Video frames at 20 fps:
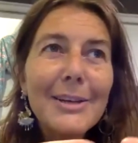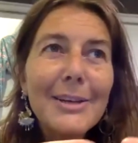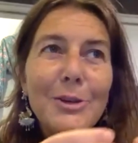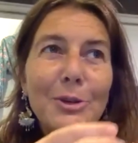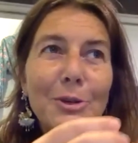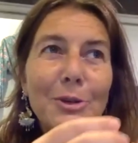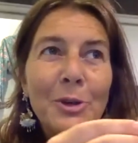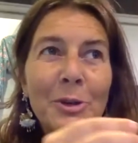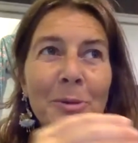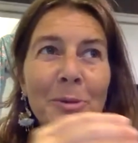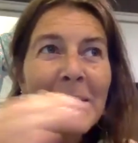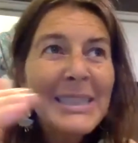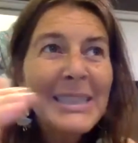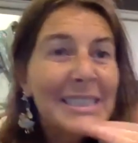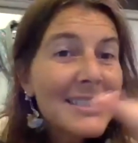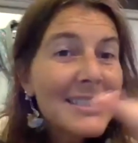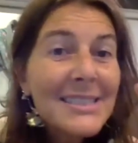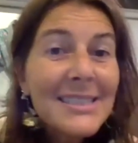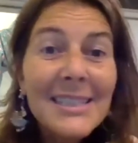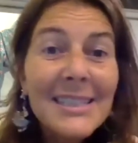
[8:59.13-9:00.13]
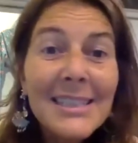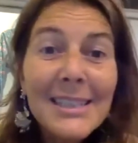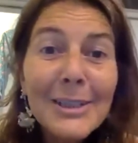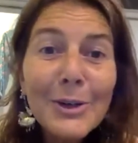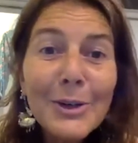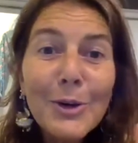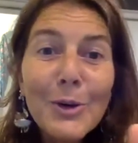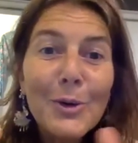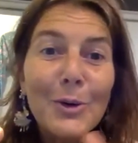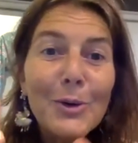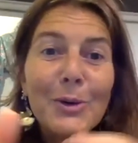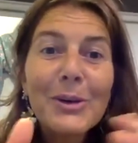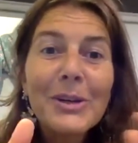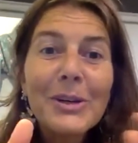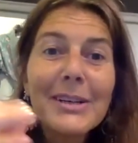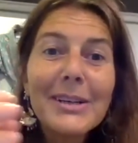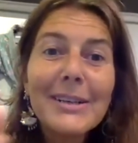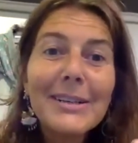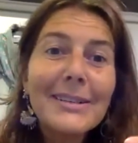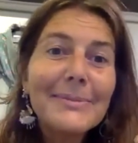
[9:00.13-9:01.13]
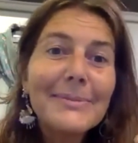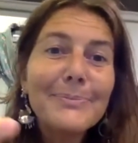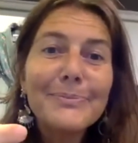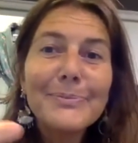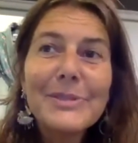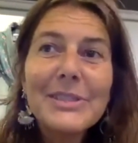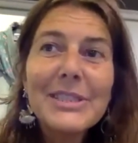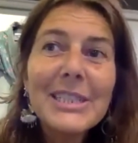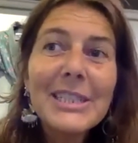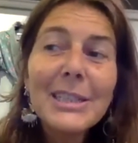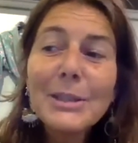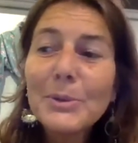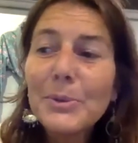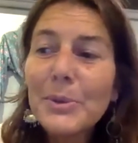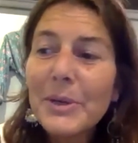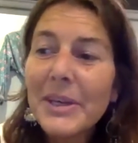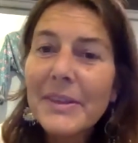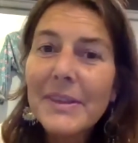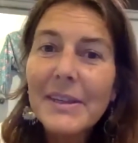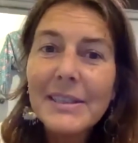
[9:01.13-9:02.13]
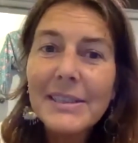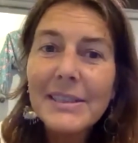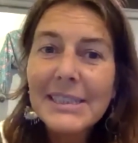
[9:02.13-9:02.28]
you normally see or deal with in a